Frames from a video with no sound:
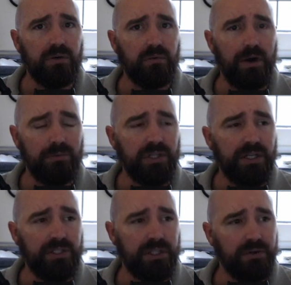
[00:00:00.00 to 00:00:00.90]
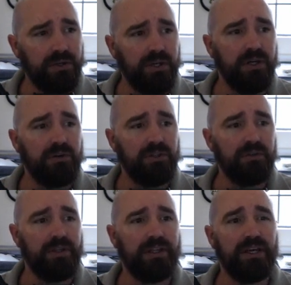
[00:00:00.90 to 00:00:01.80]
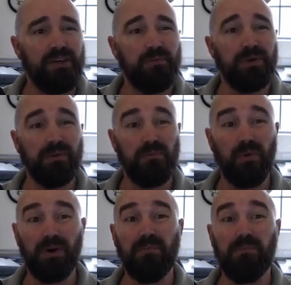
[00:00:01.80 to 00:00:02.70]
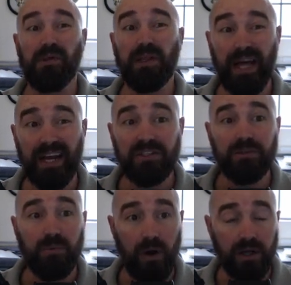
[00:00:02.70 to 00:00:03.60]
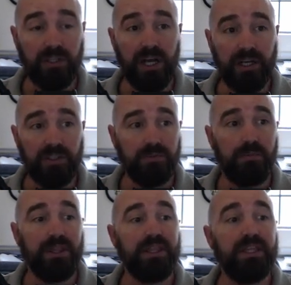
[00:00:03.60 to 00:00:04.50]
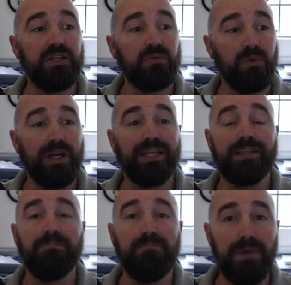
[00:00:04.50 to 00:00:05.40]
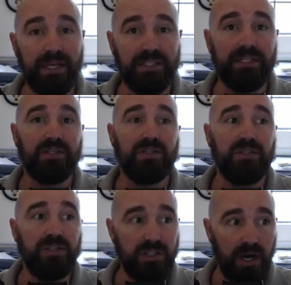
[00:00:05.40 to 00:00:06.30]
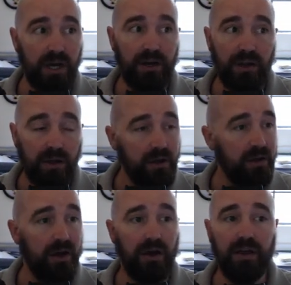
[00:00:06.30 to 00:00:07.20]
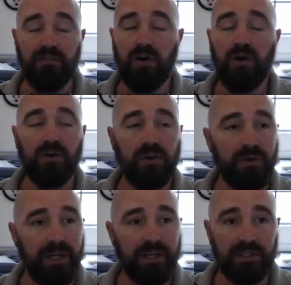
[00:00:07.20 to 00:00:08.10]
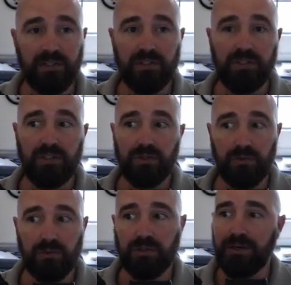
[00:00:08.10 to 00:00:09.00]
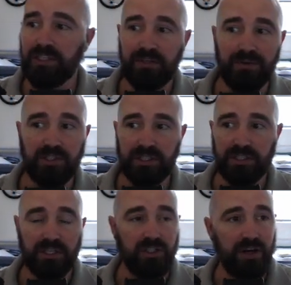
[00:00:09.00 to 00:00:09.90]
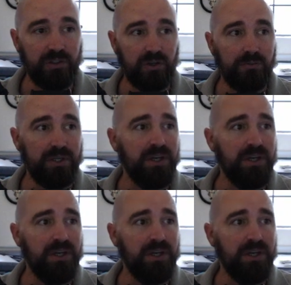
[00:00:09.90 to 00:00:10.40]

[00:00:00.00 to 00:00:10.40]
websites that you can go to that let you build more complex projects, but this will get the basics done. If all you need is to do some HTML, CSS, JavaScript,